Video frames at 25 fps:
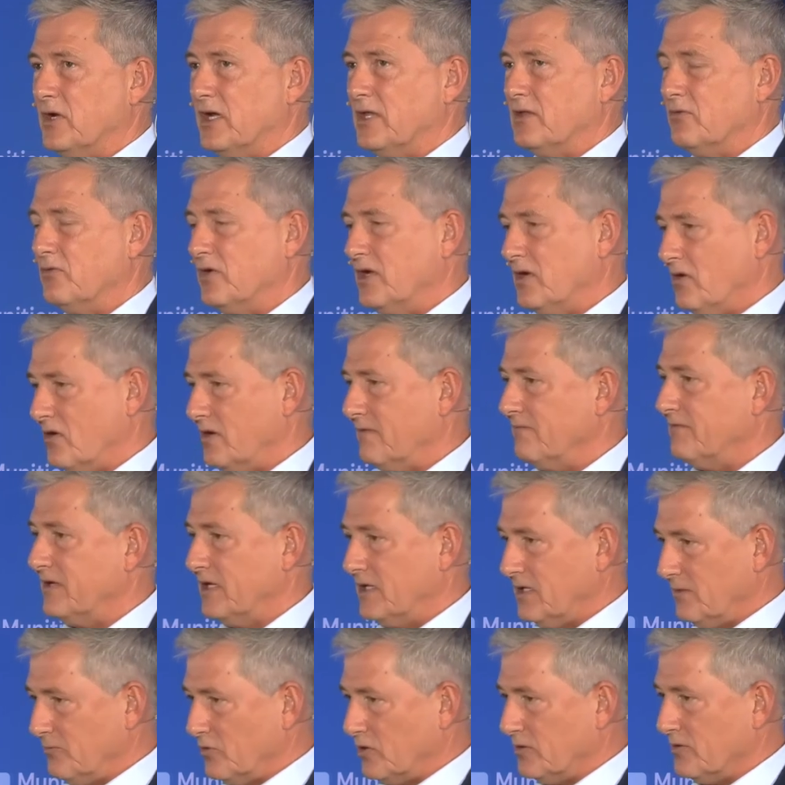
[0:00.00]
by the way, are
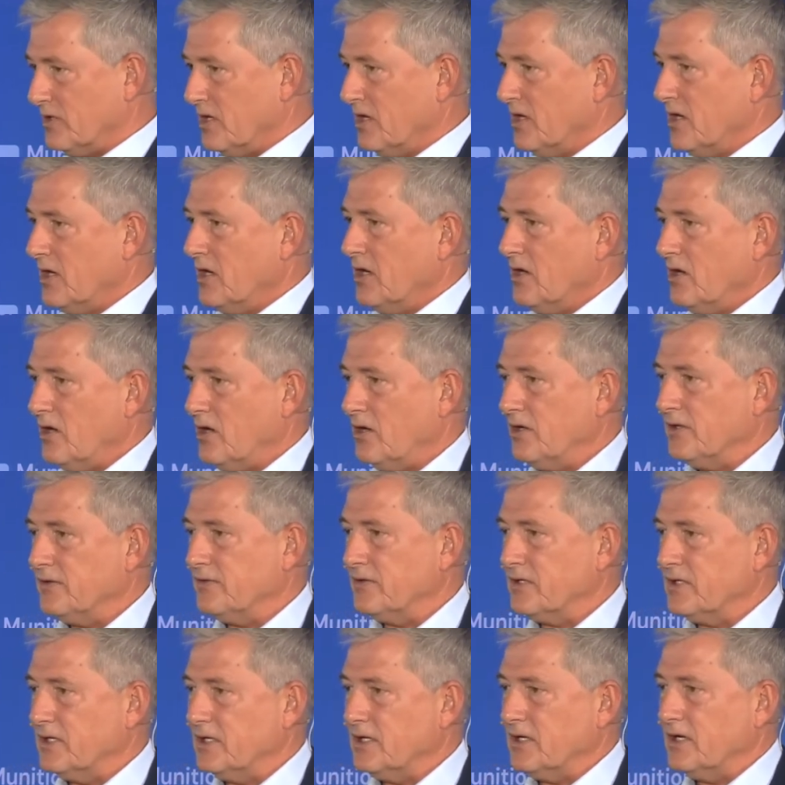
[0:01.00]
available
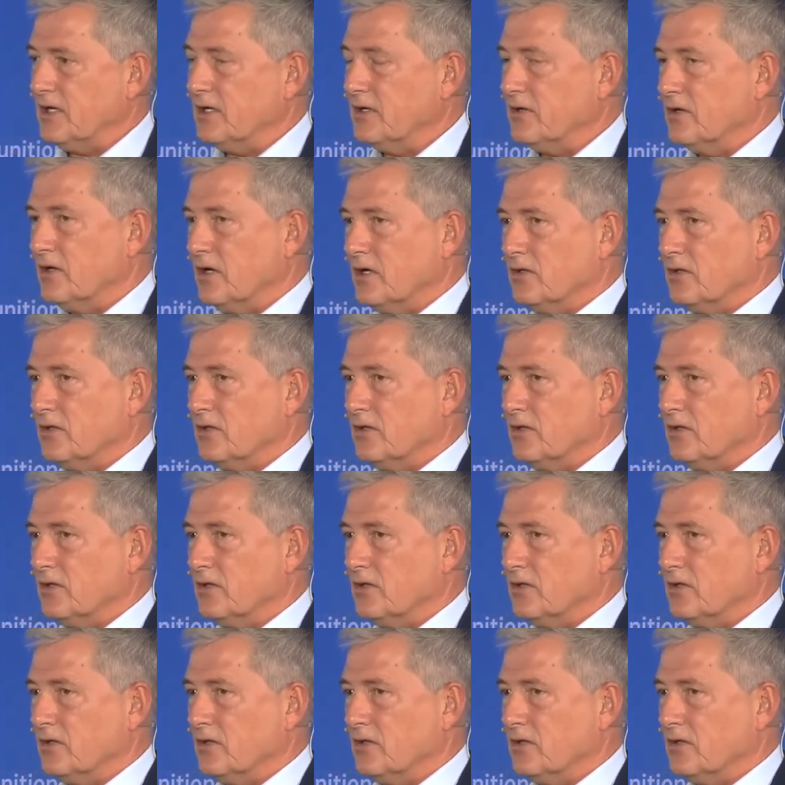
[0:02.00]
on the uh,